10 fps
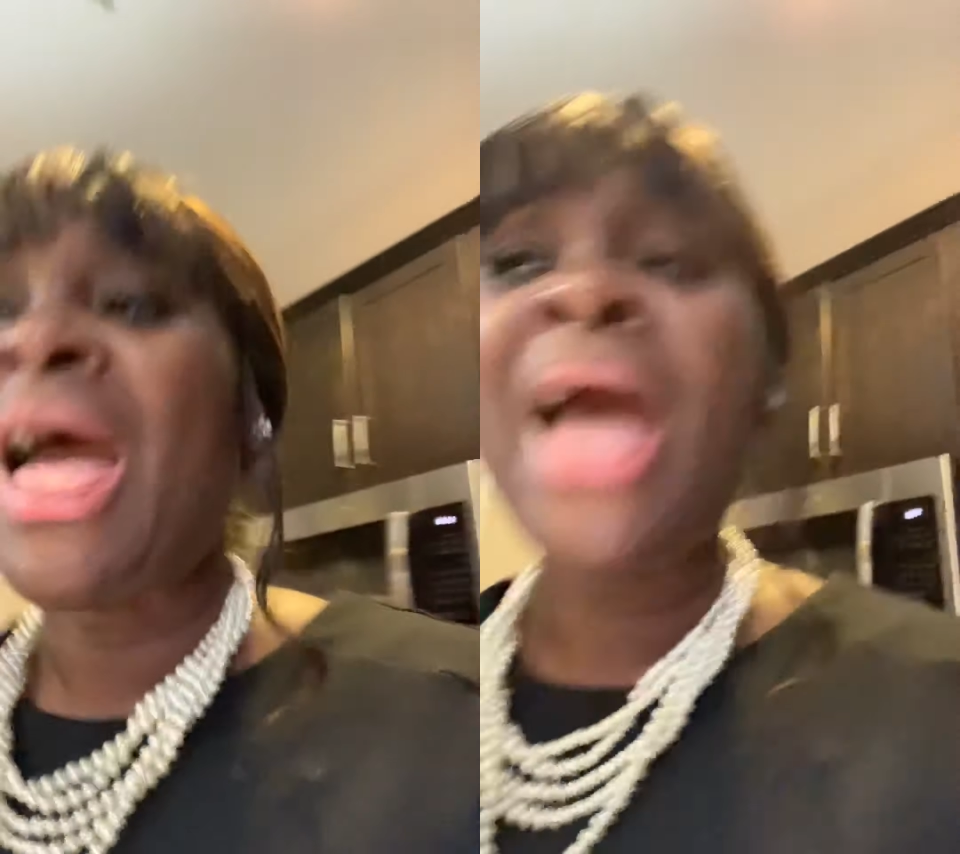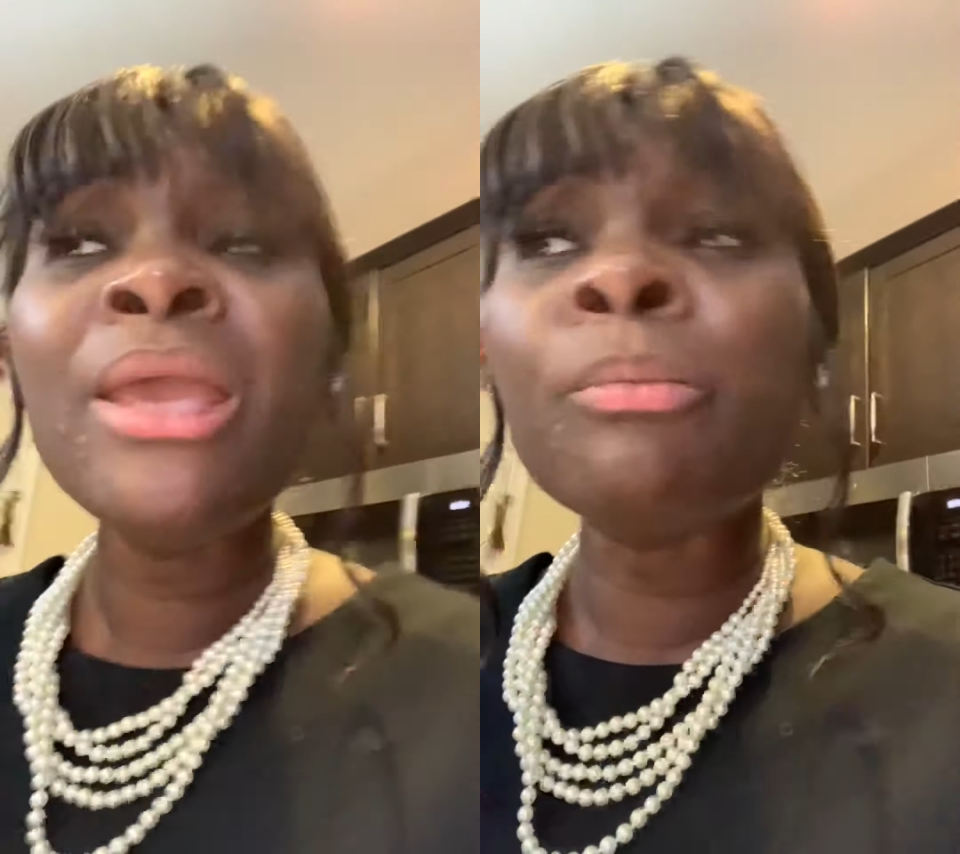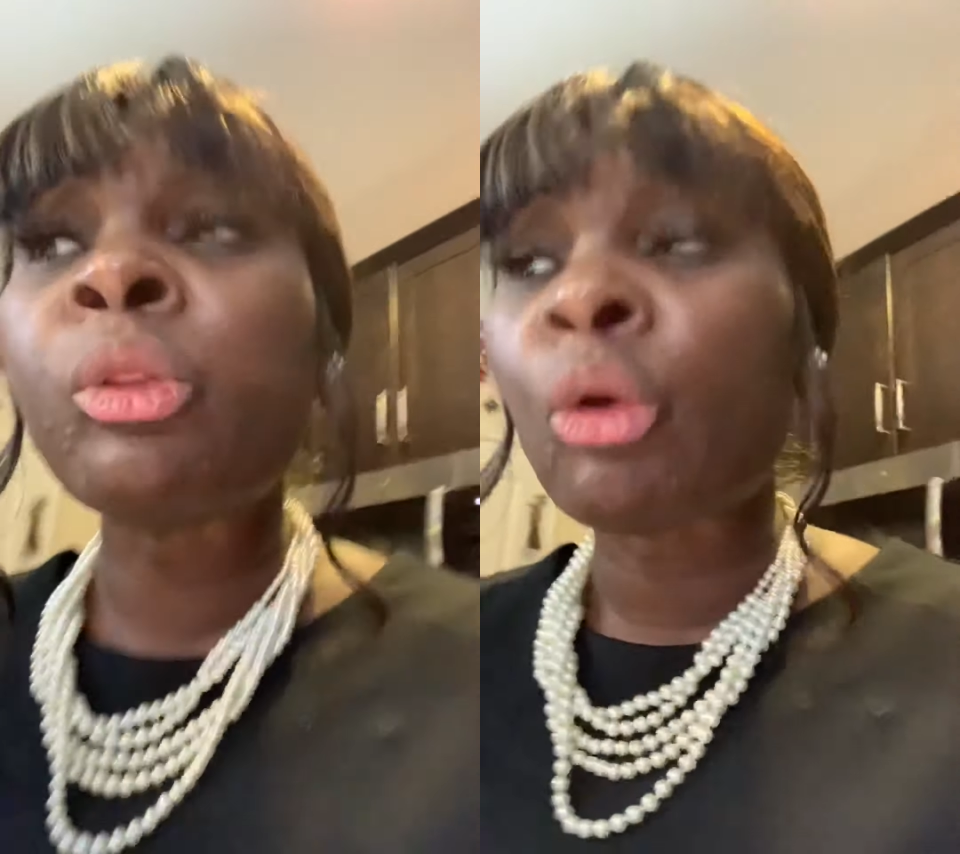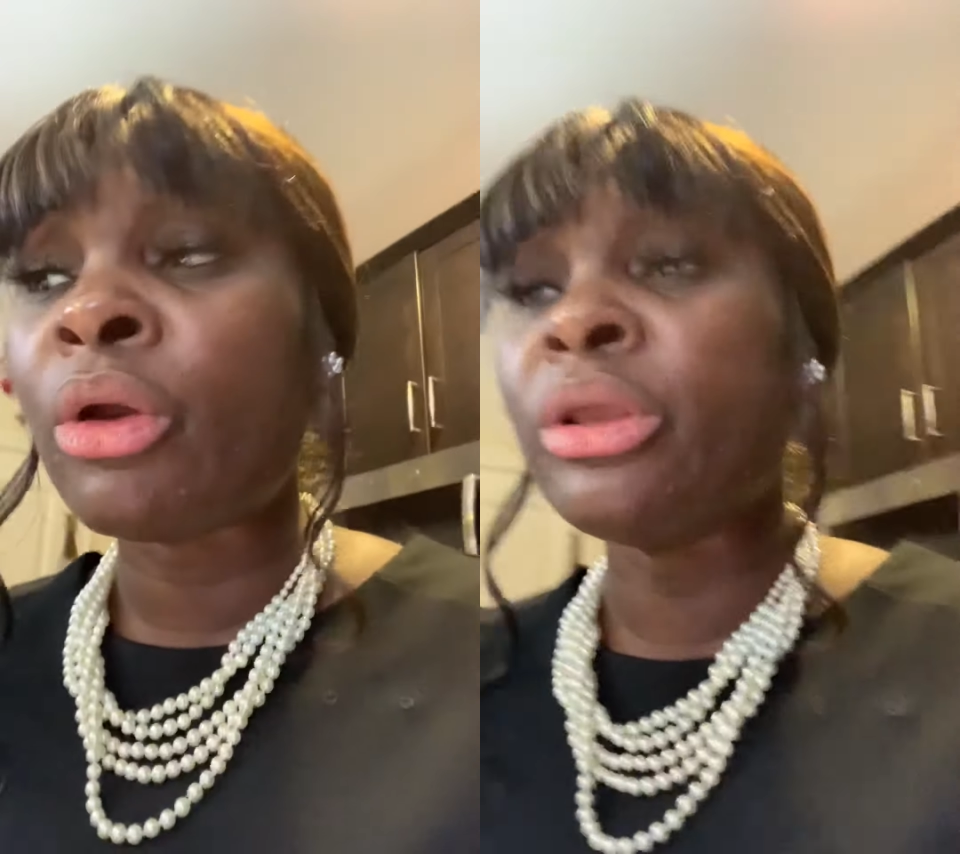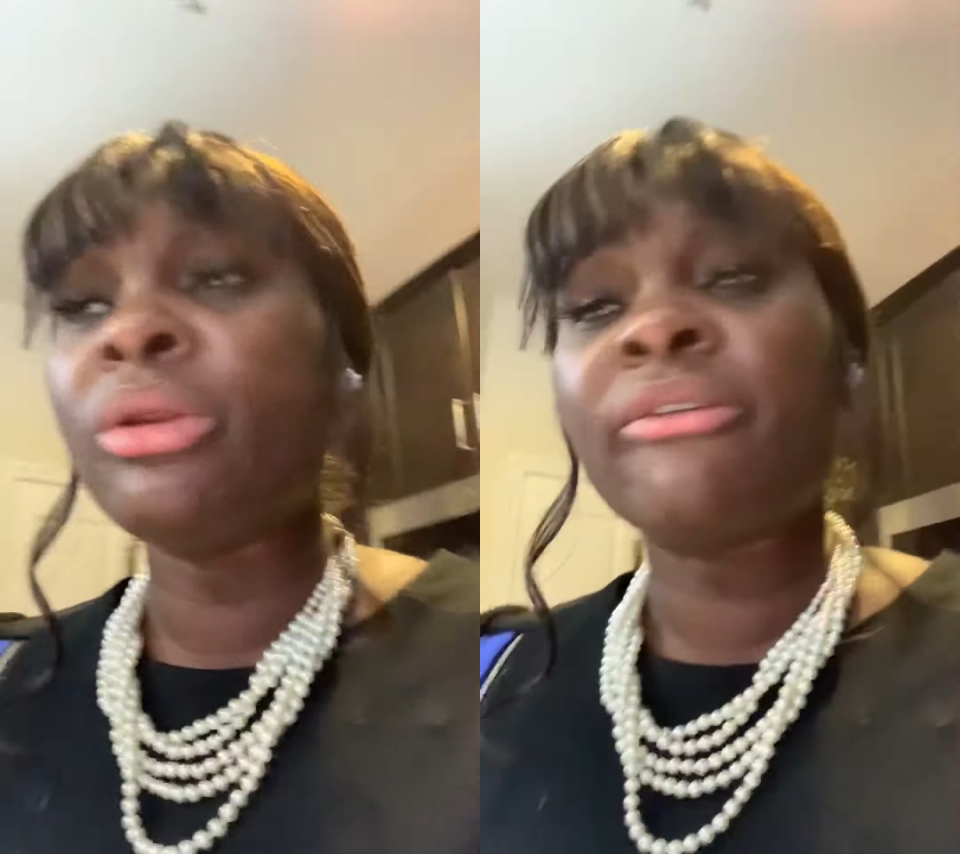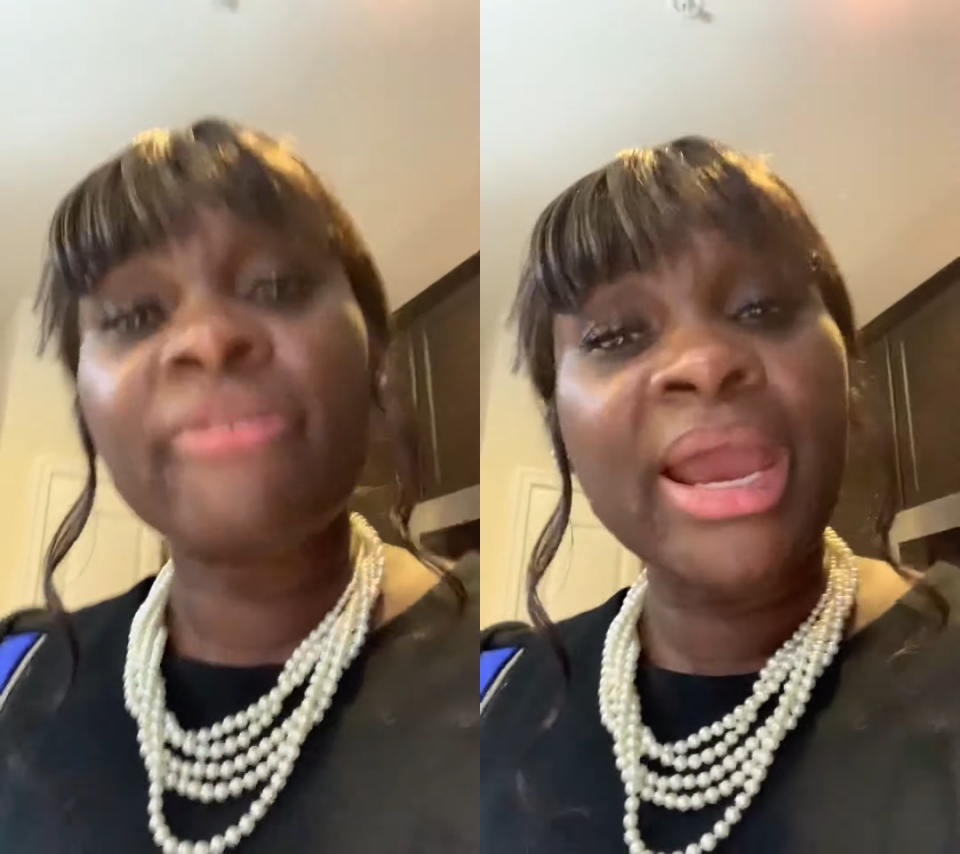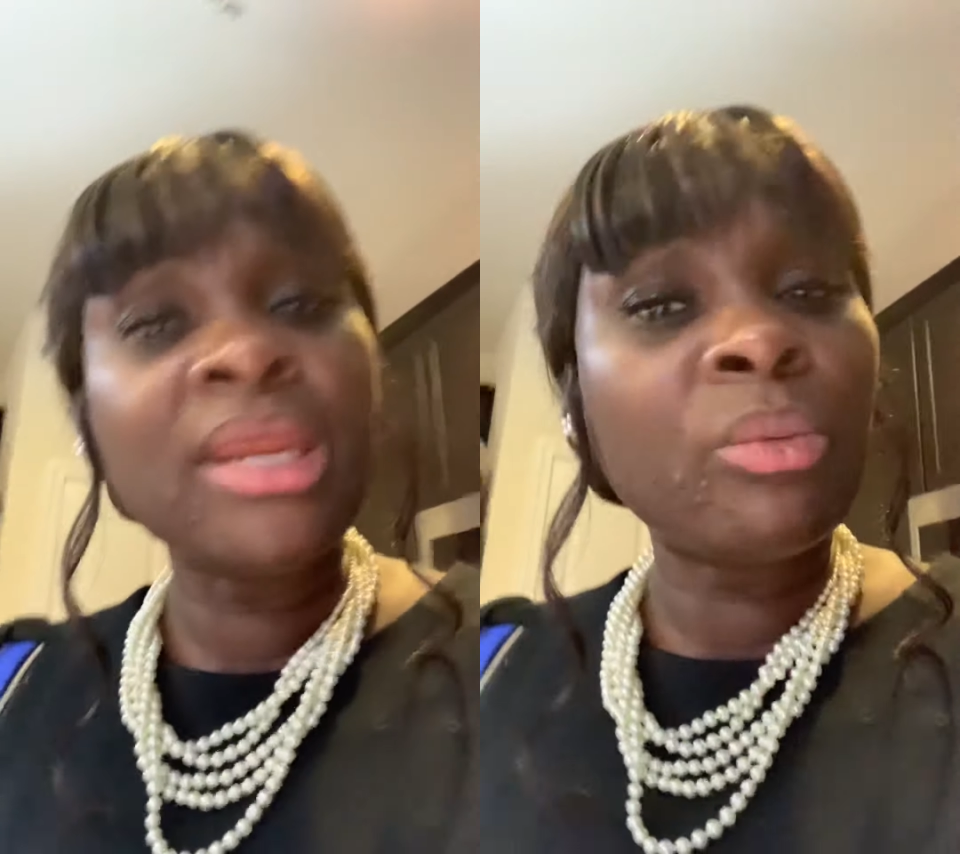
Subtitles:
I implore you to find